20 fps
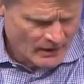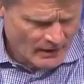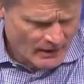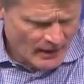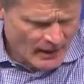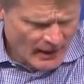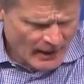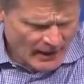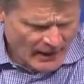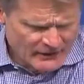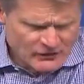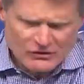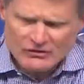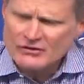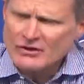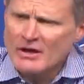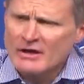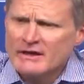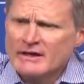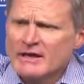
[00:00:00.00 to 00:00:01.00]
Uh, I just
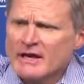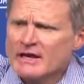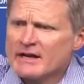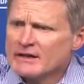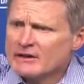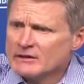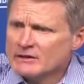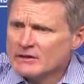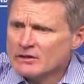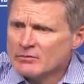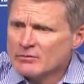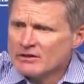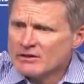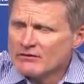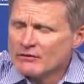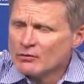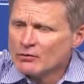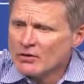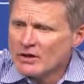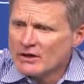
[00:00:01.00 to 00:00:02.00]
thought he got into a little bit
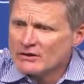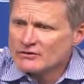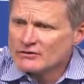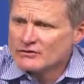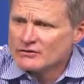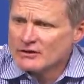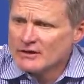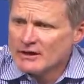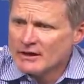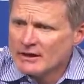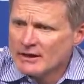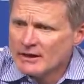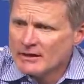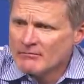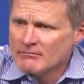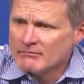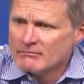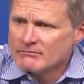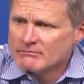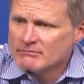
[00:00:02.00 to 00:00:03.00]
of a rush,
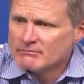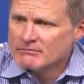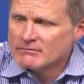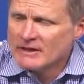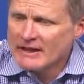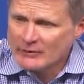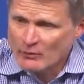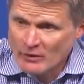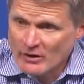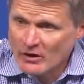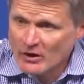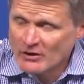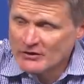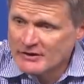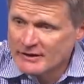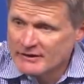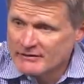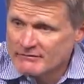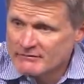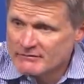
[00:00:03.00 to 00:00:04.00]
um, like we all
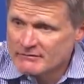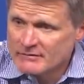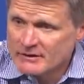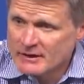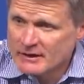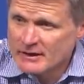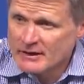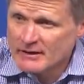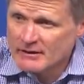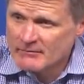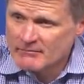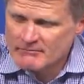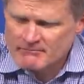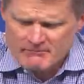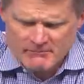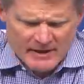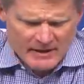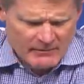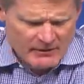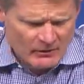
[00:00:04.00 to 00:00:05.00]
did. Um,
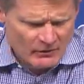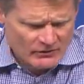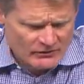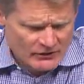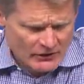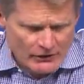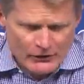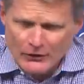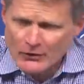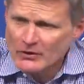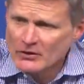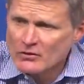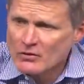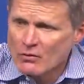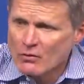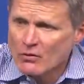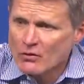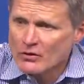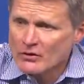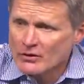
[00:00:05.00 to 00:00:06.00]
maybe it was the third
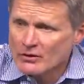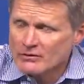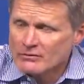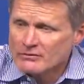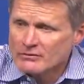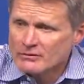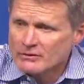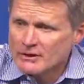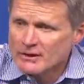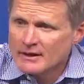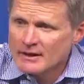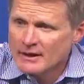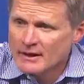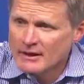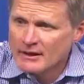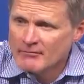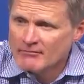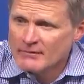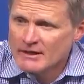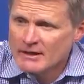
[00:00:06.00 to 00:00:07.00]
quarter
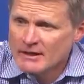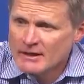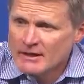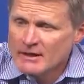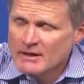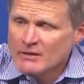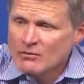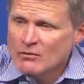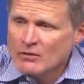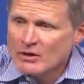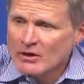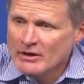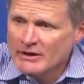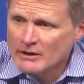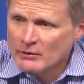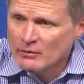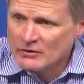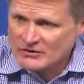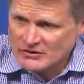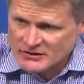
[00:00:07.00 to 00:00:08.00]
um, where
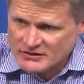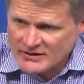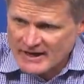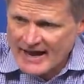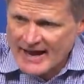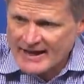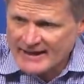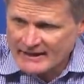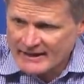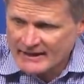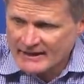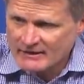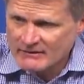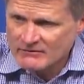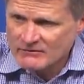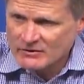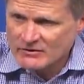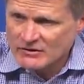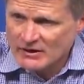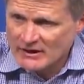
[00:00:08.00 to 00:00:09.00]
he was attacking,
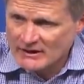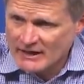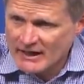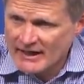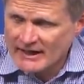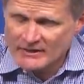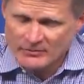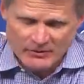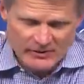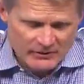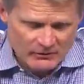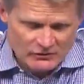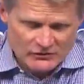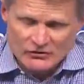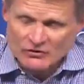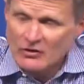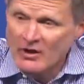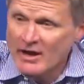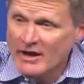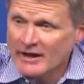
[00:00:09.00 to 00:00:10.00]
which I liked, but he was
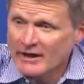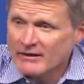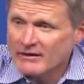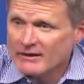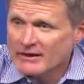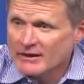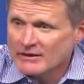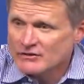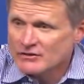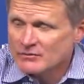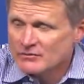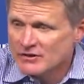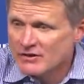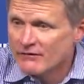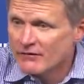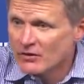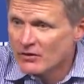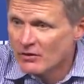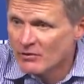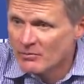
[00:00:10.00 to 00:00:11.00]
trying uh, some
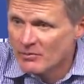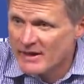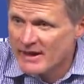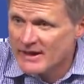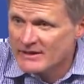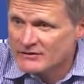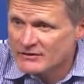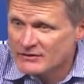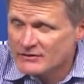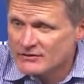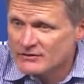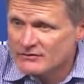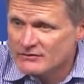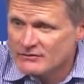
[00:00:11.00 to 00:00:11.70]
difficult passes.